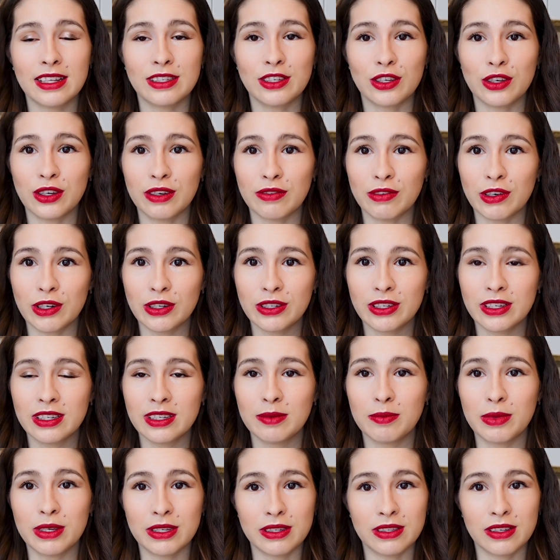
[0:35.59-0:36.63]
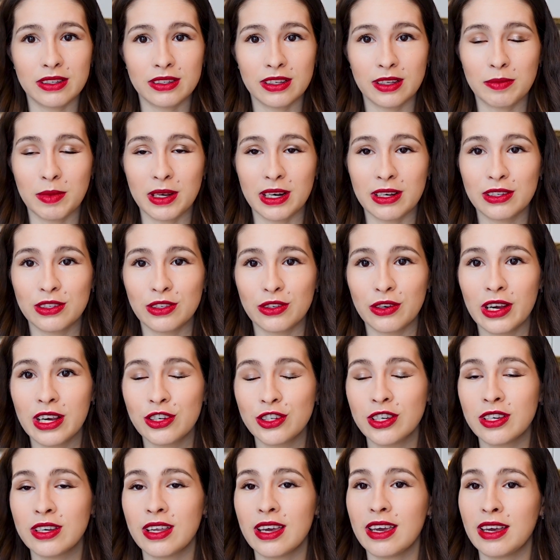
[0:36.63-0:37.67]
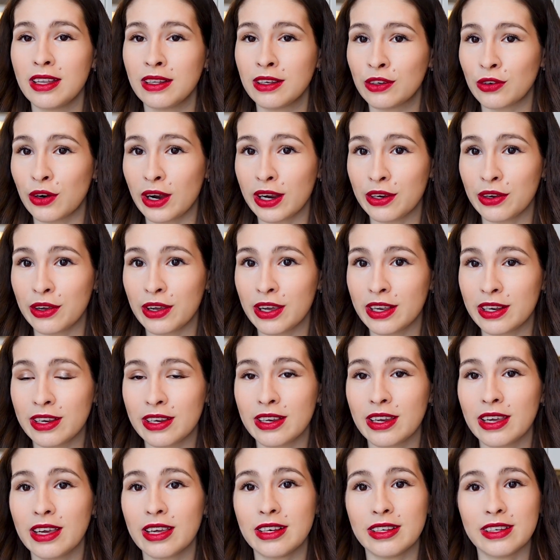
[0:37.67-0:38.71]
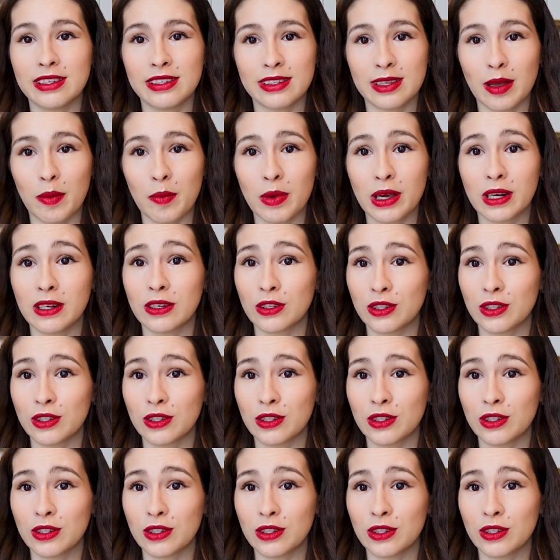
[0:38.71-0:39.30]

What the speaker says: at the University of Business Administration and graduated in December